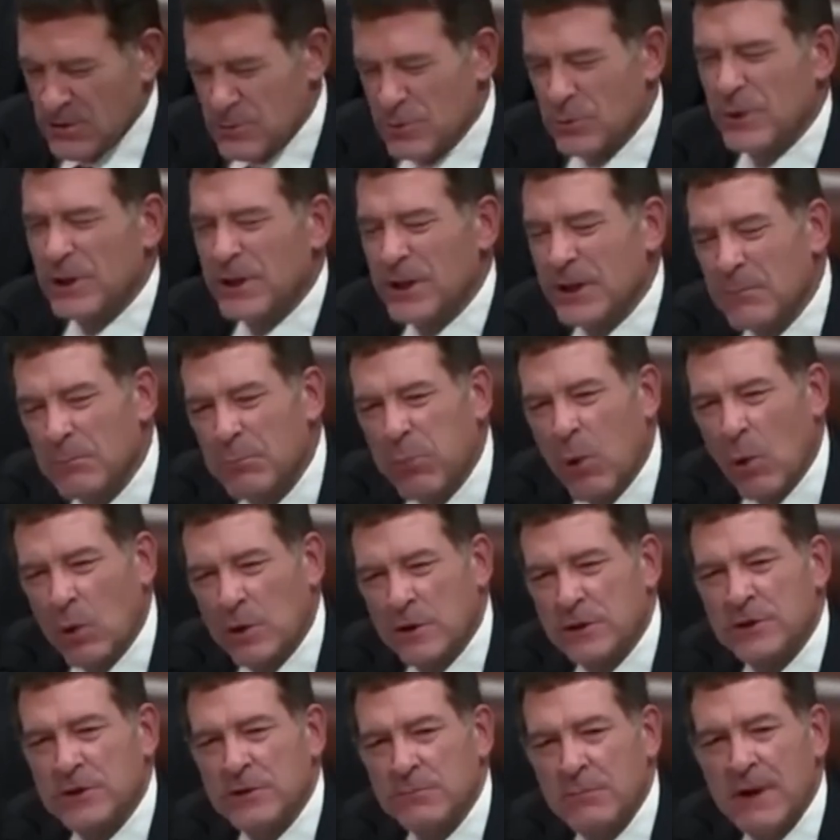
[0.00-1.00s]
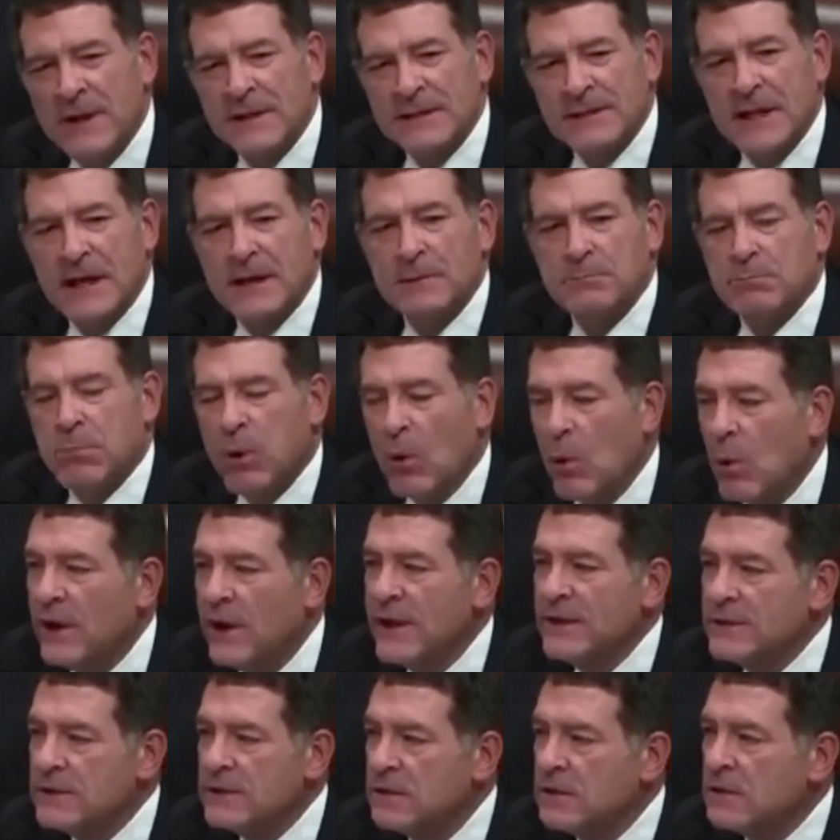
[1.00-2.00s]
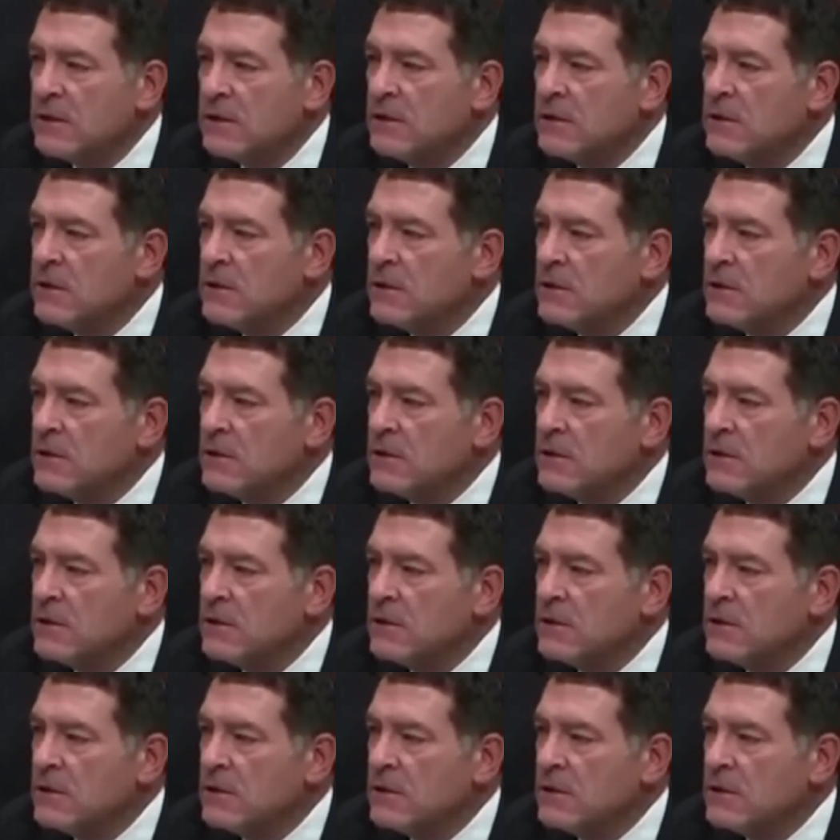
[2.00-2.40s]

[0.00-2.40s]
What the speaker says: It's really important to make that point.